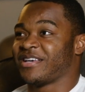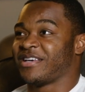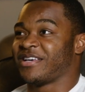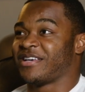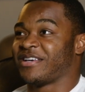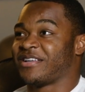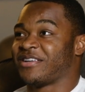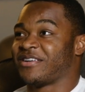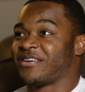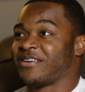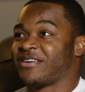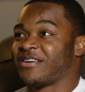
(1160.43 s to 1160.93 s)

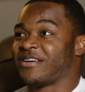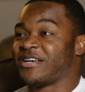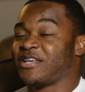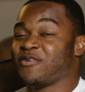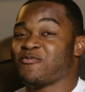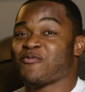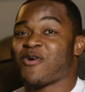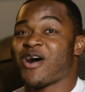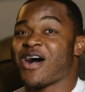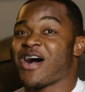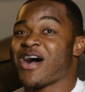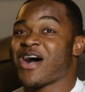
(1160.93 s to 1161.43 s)
and he
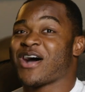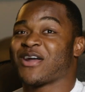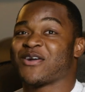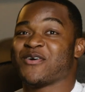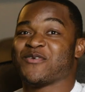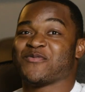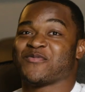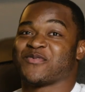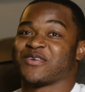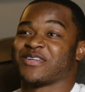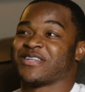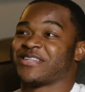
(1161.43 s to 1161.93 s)
wide
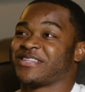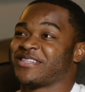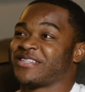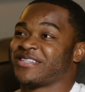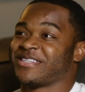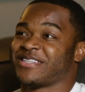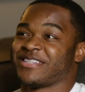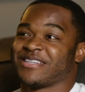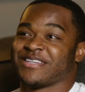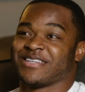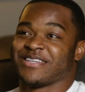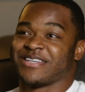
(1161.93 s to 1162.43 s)
open.
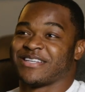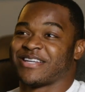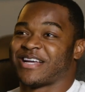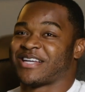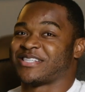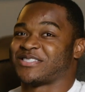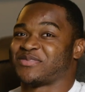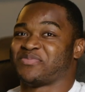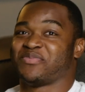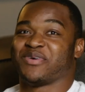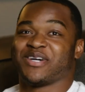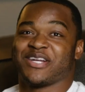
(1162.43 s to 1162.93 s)
And I
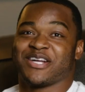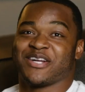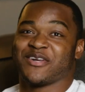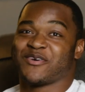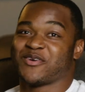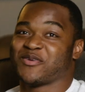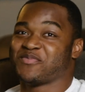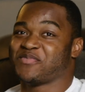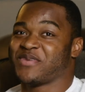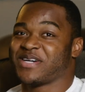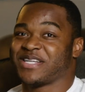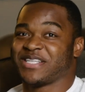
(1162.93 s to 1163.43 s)
just put it on
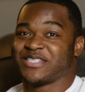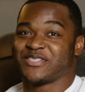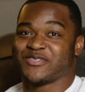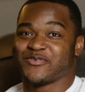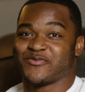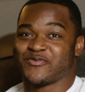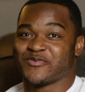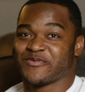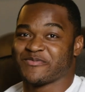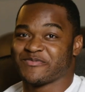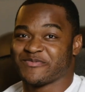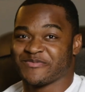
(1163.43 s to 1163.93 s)
the money to
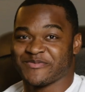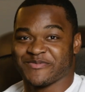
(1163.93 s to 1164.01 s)
him.